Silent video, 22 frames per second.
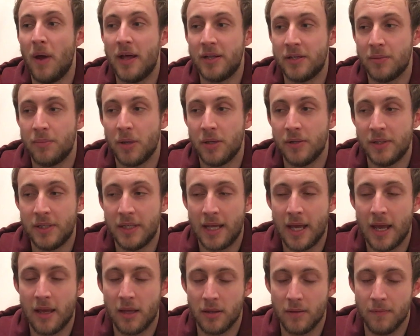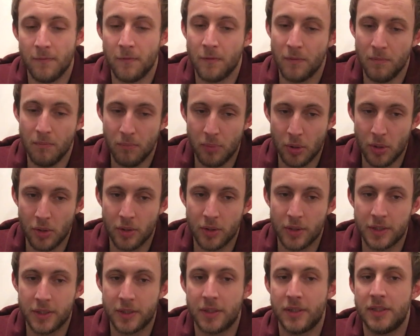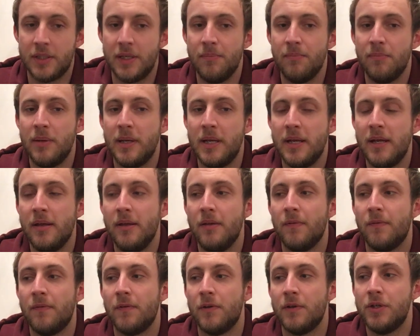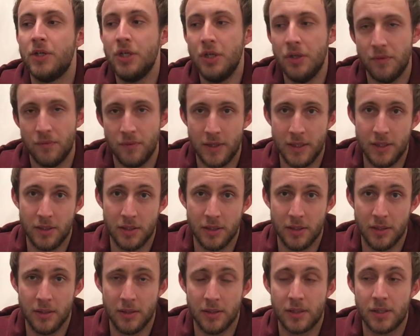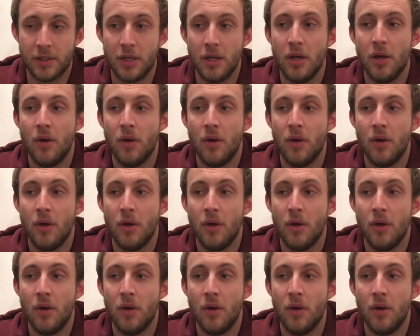as opposed to getting them from books, simply for two reasons.